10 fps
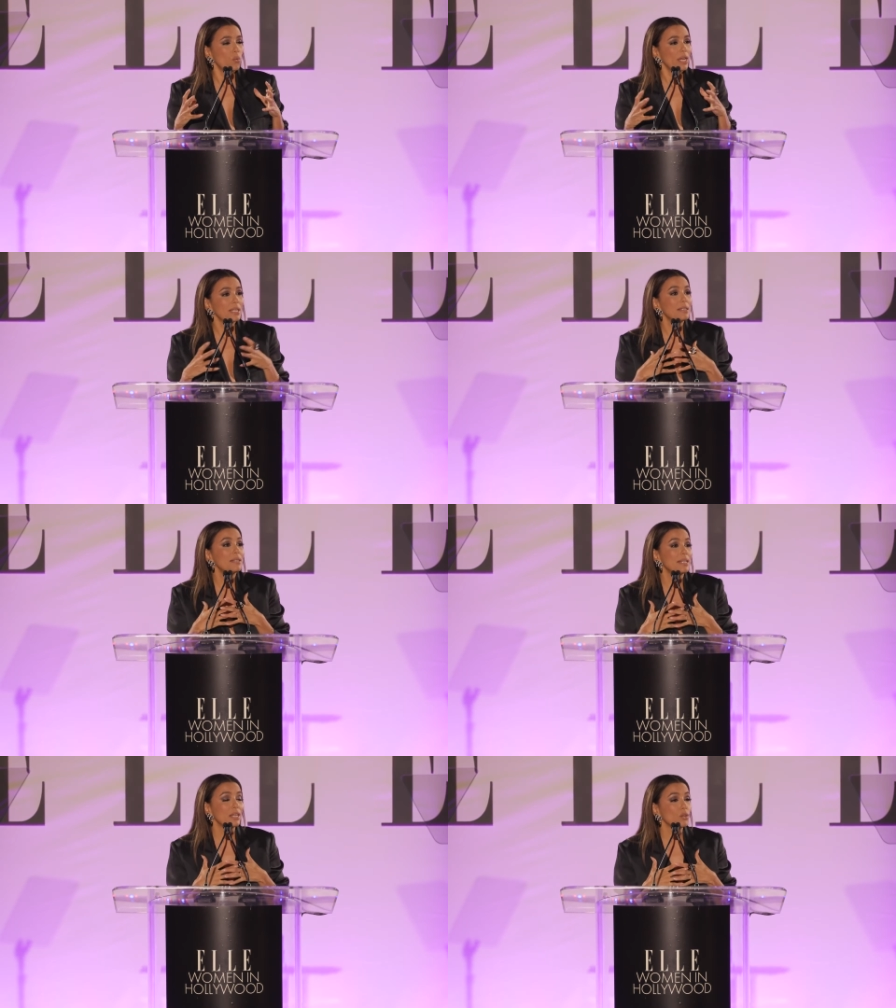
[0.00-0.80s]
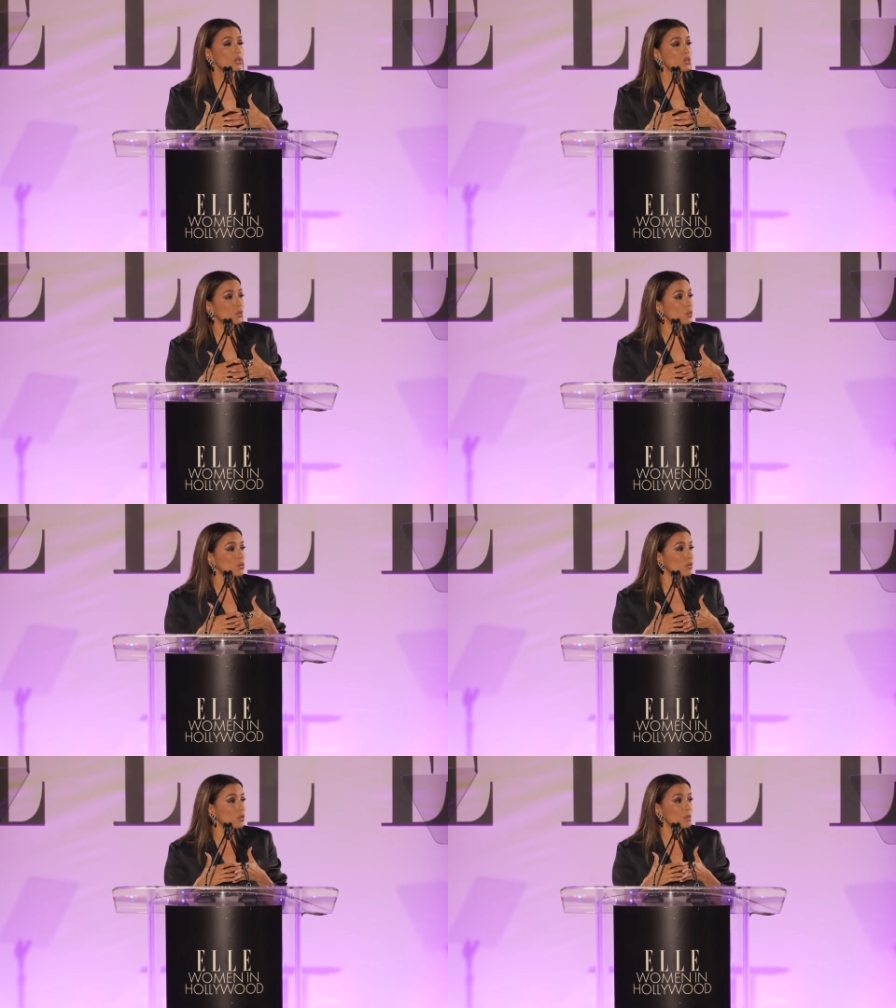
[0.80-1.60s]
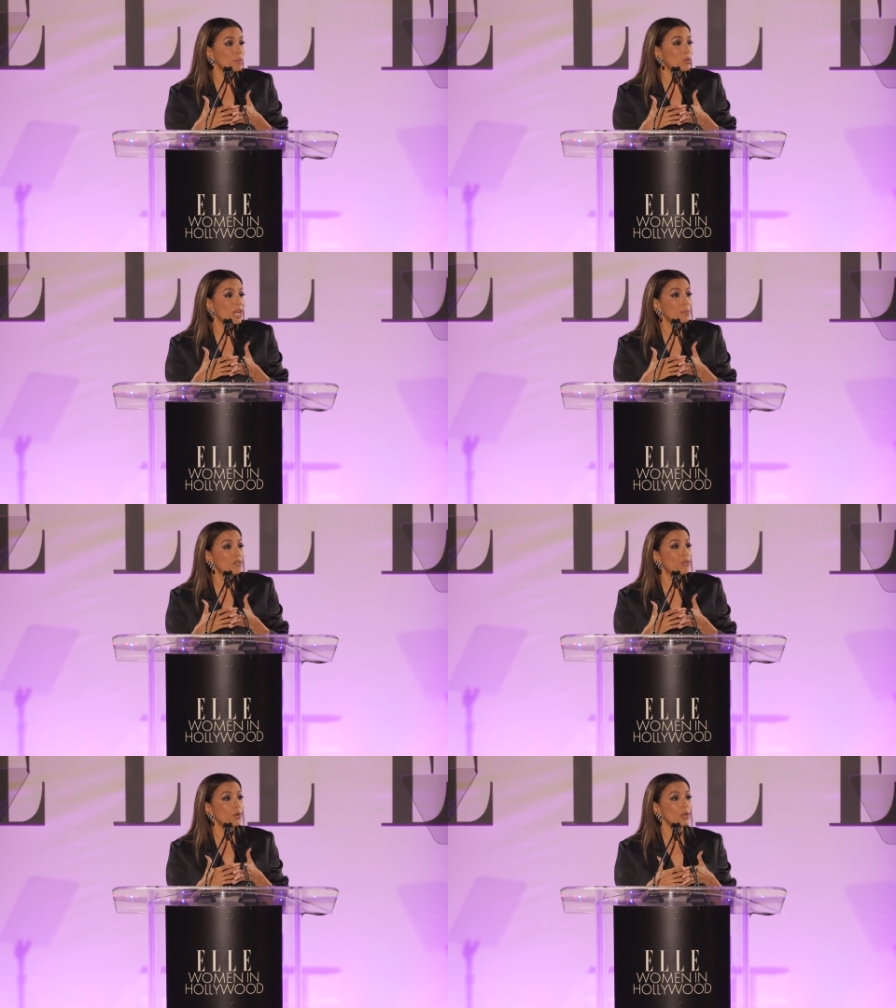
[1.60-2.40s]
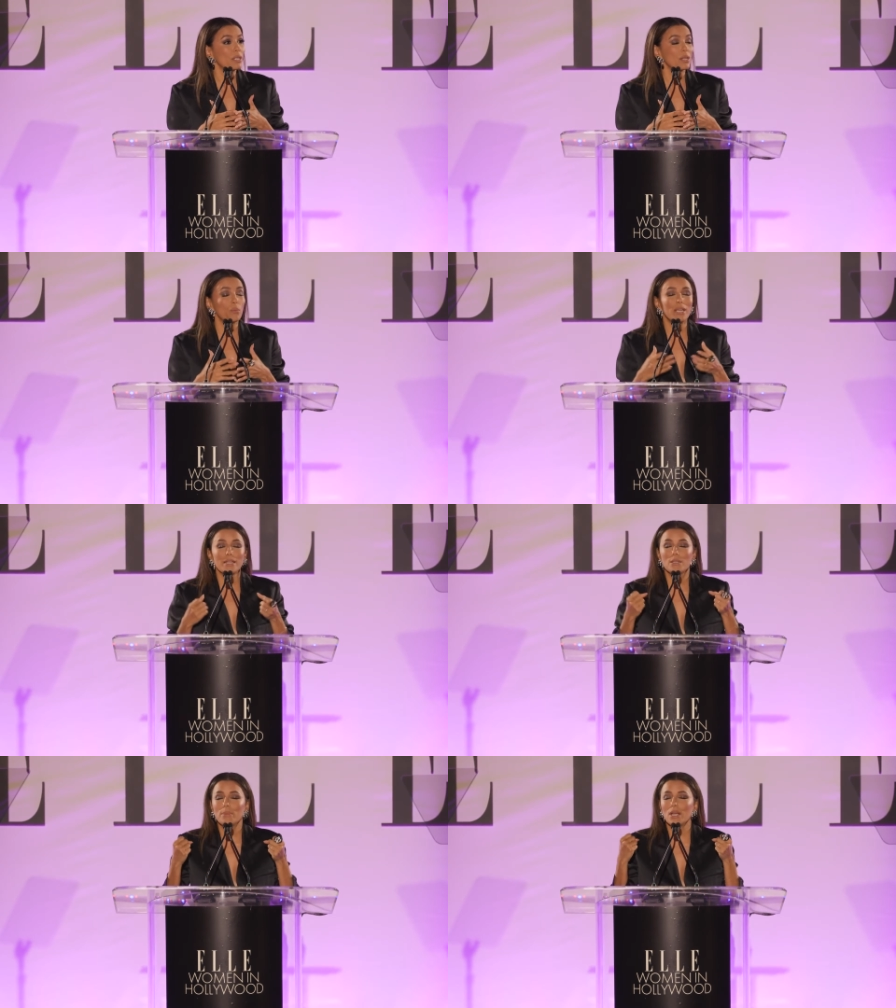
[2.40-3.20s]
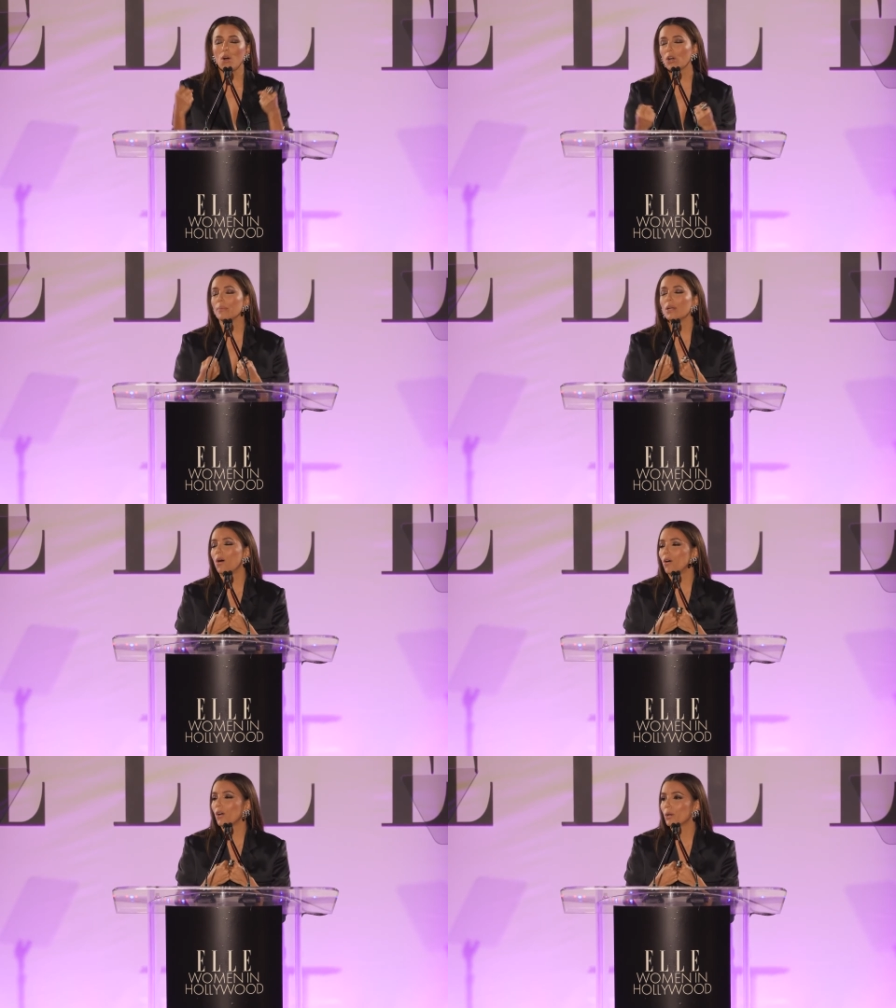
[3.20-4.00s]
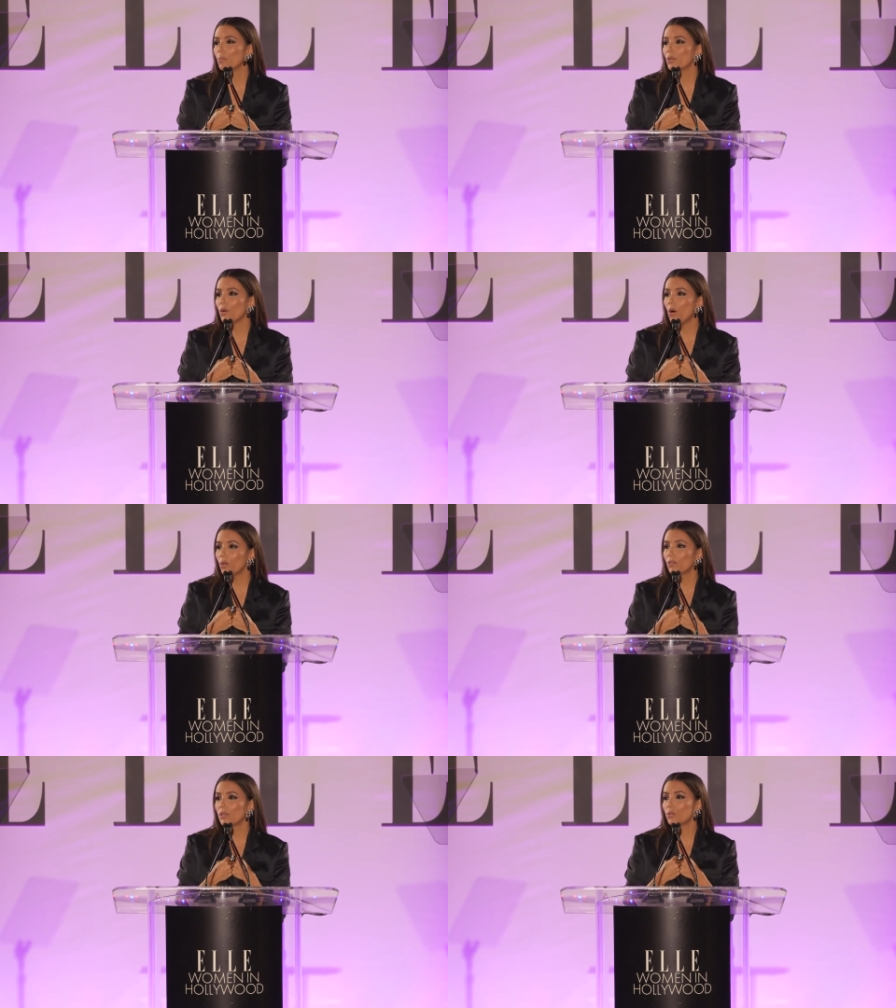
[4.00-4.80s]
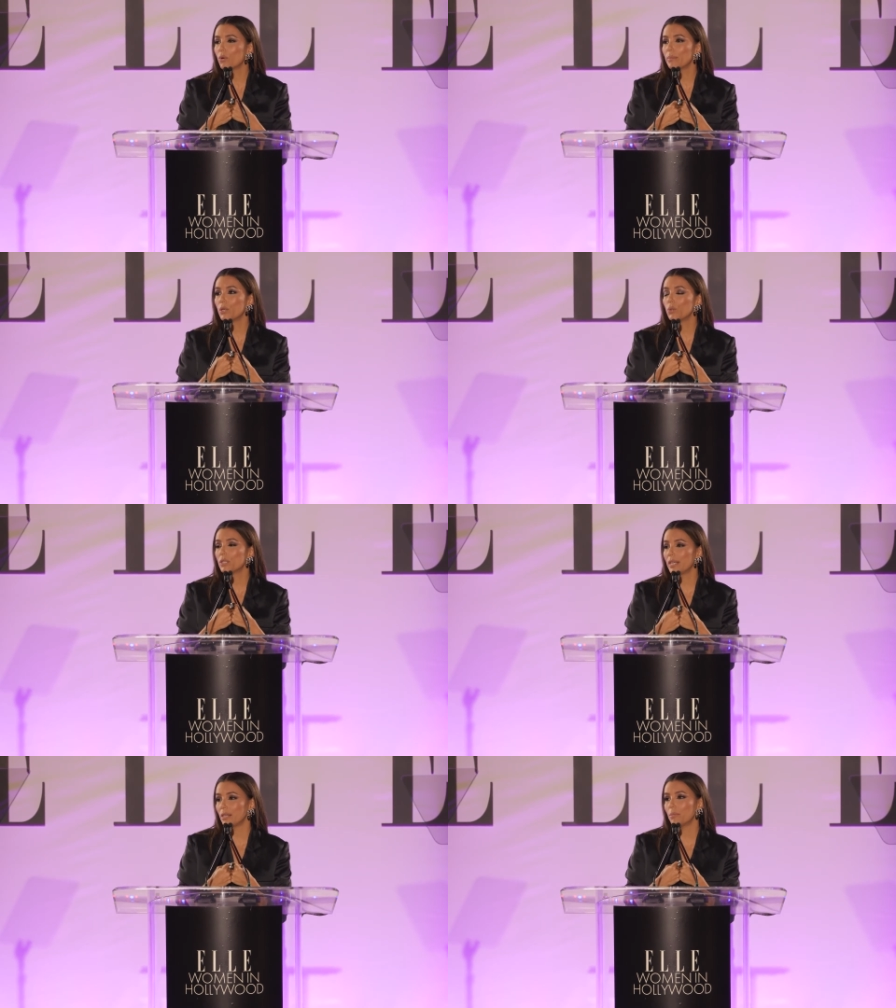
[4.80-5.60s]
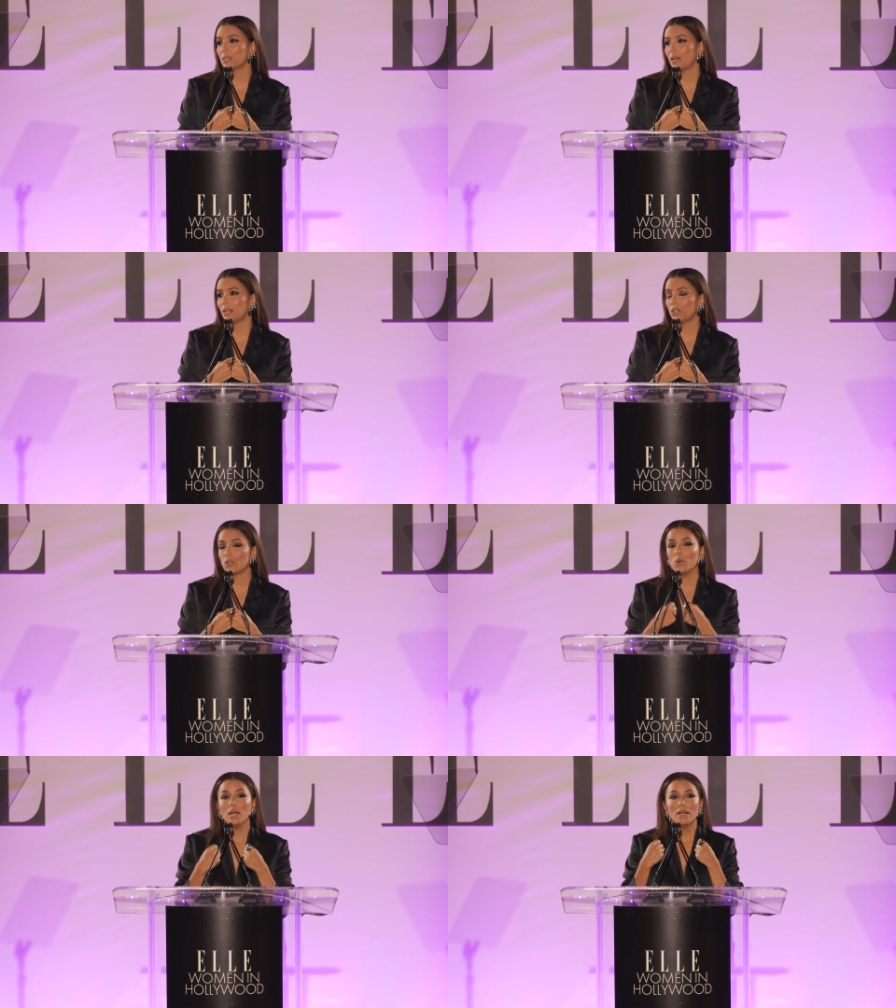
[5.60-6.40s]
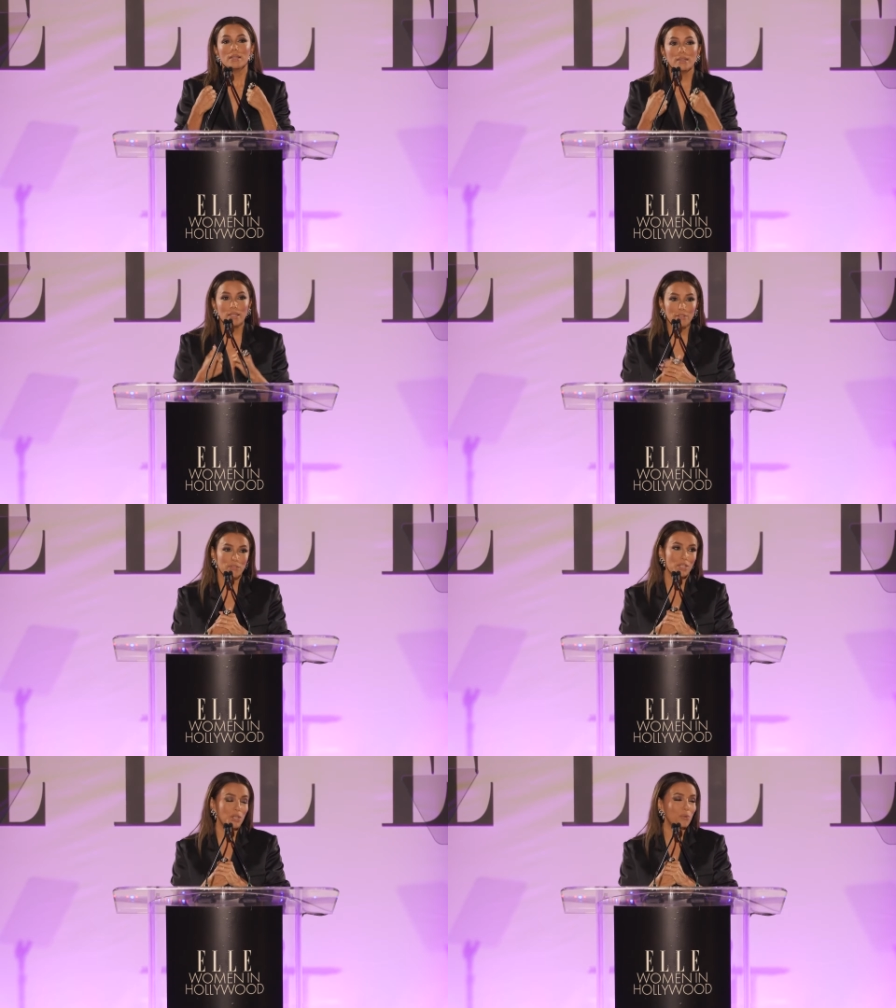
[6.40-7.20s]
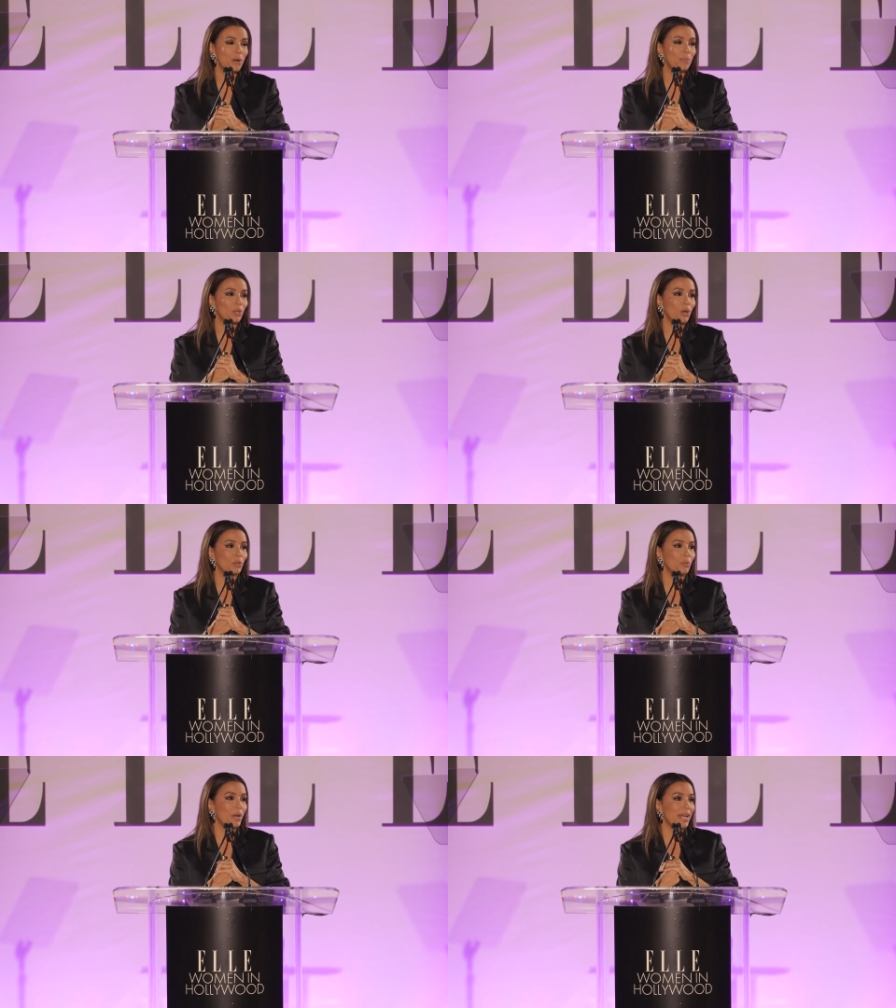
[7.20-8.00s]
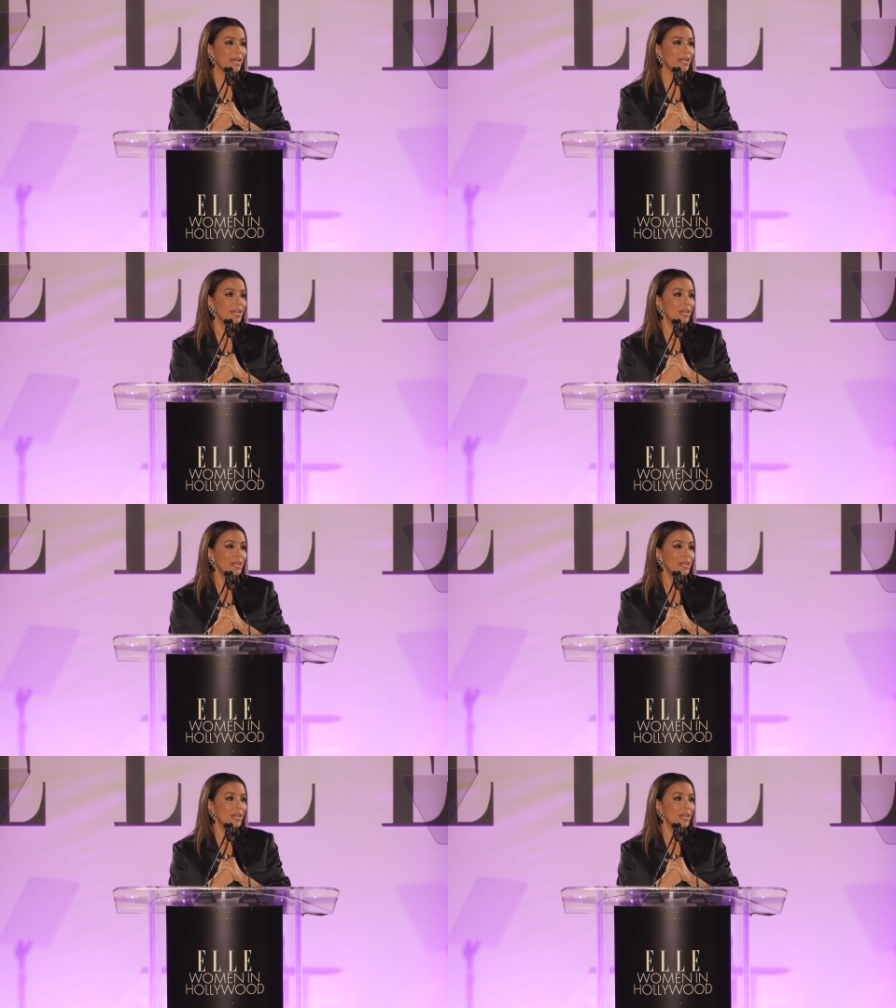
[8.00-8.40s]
we get to stand on the shoulders of those women who came before us, and we get to be arm in arm with all of these women who stand beside you, lifting you up along the way.